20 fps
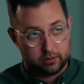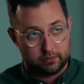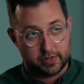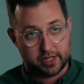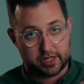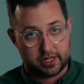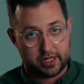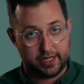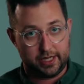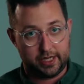
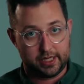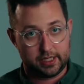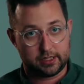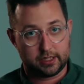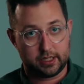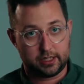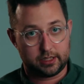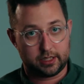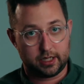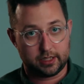The thing is,
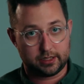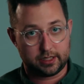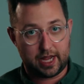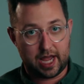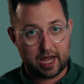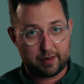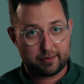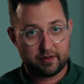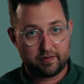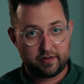it doesn't
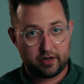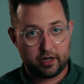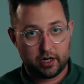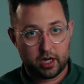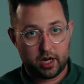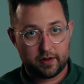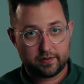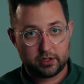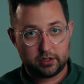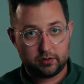happen very
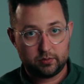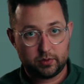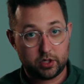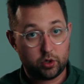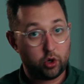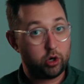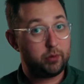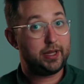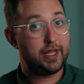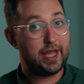often. What
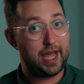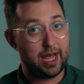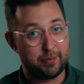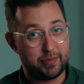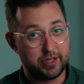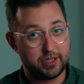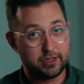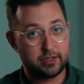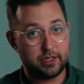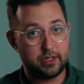normally
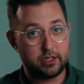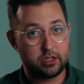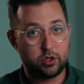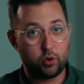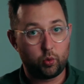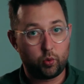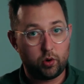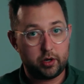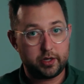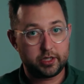happens is
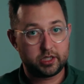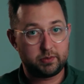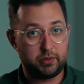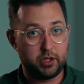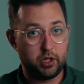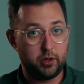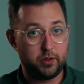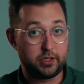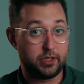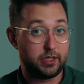the world
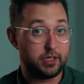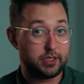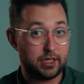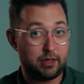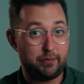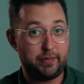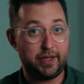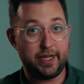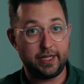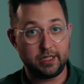explodes and the
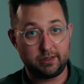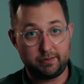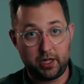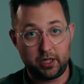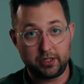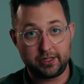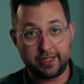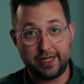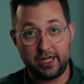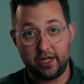sun begins
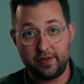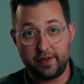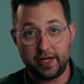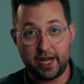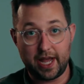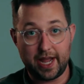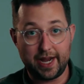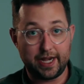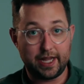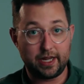melting into the
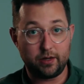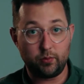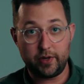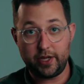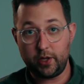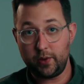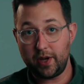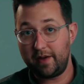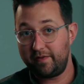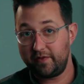night, and
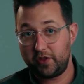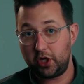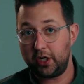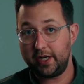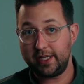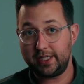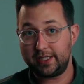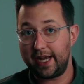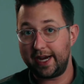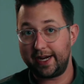we have
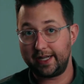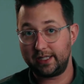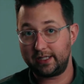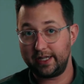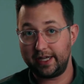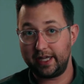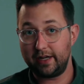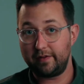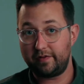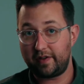30 seconds
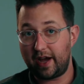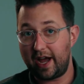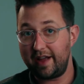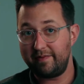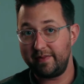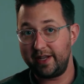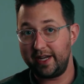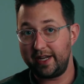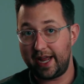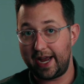to get a
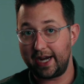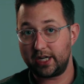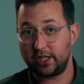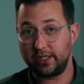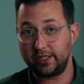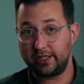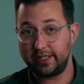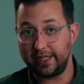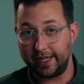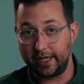five minute
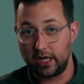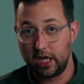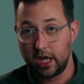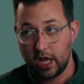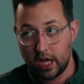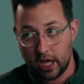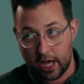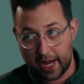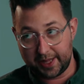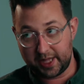action scene.
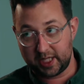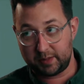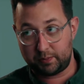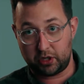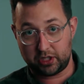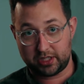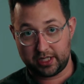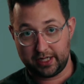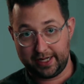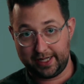And this
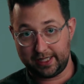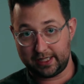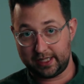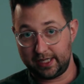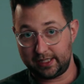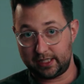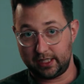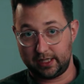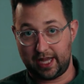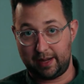person needs
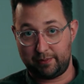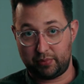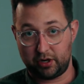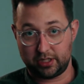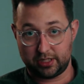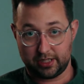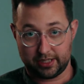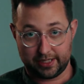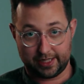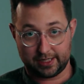this, and that
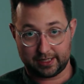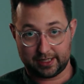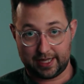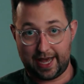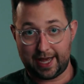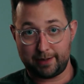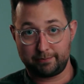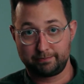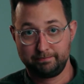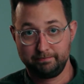person needs
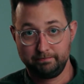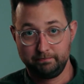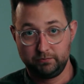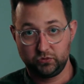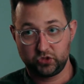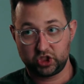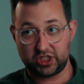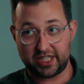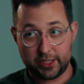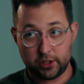that
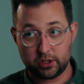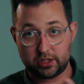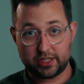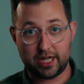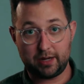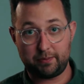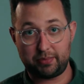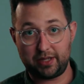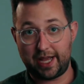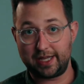when you
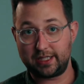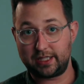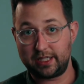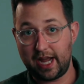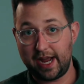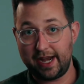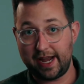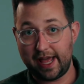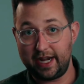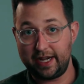stayed up last
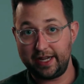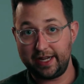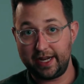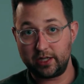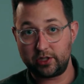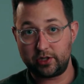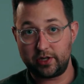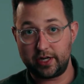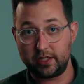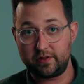night editing
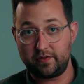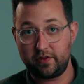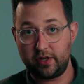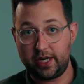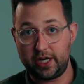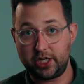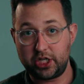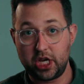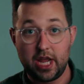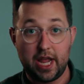yesterday's
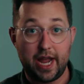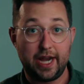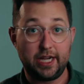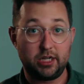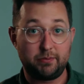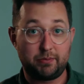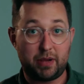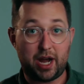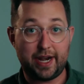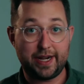footage and
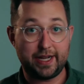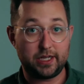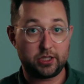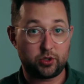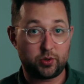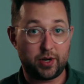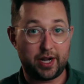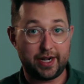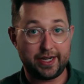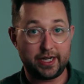your body is
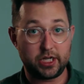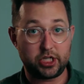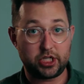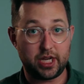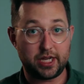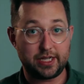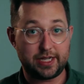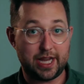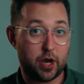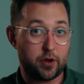threatening to
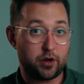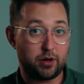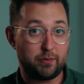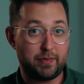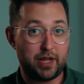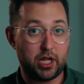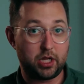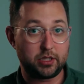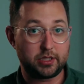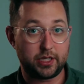shut down or
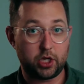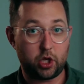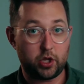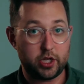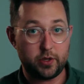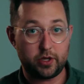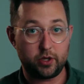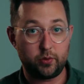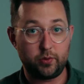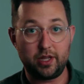melt and all
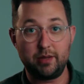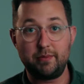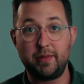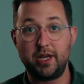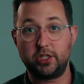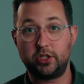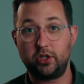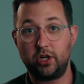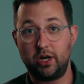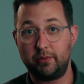you can really
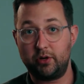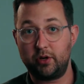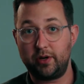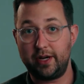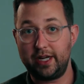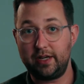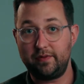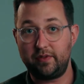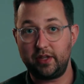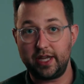muster up
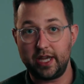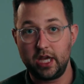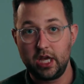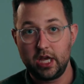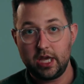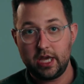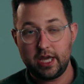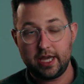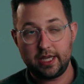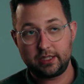creatively
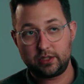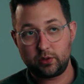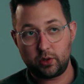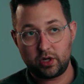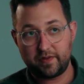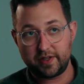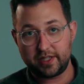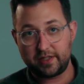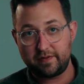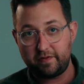is
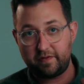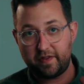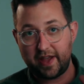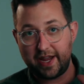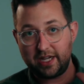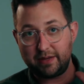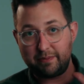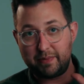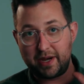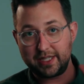sort of a
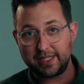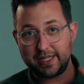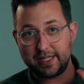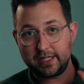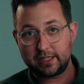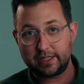faint buzzing